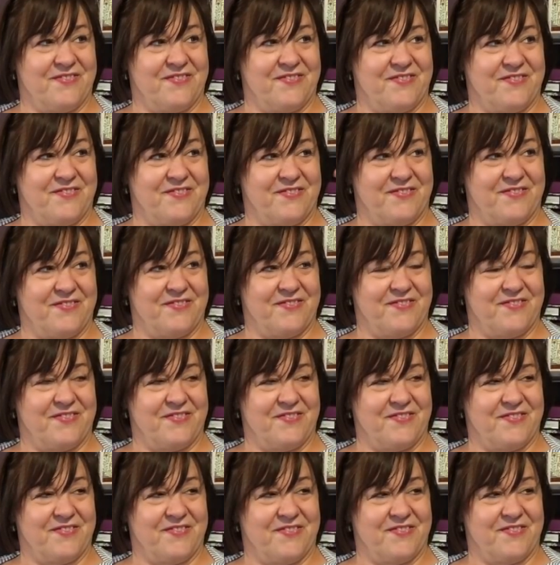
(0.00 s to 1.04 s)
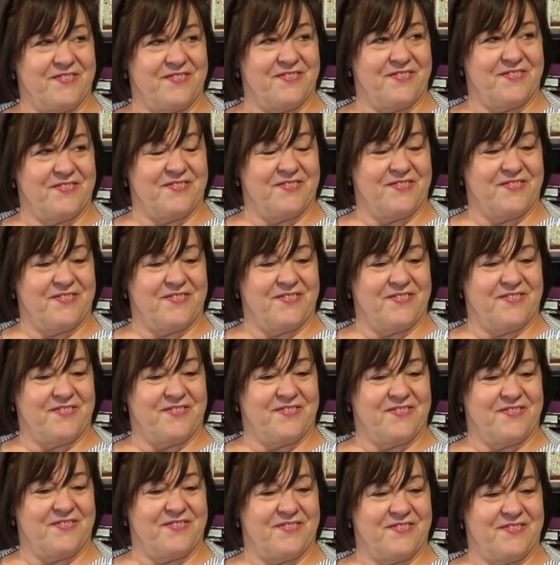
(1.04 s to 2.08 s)

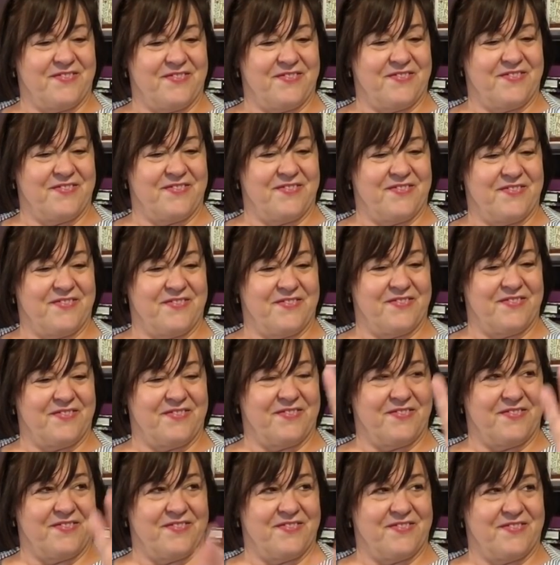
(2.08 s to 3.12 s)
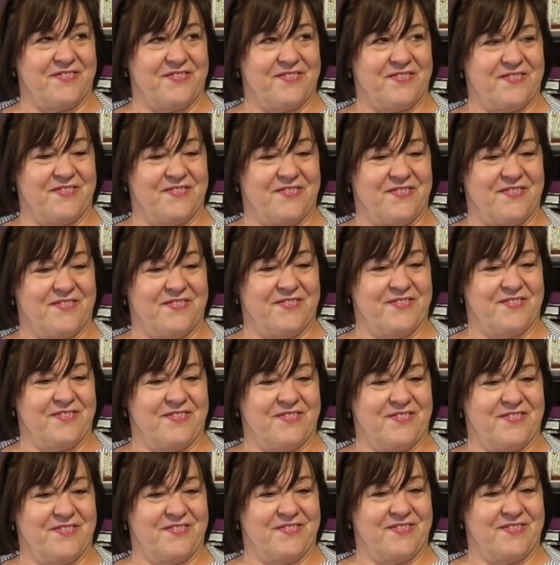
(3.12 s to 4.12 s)
The person shown says nothing.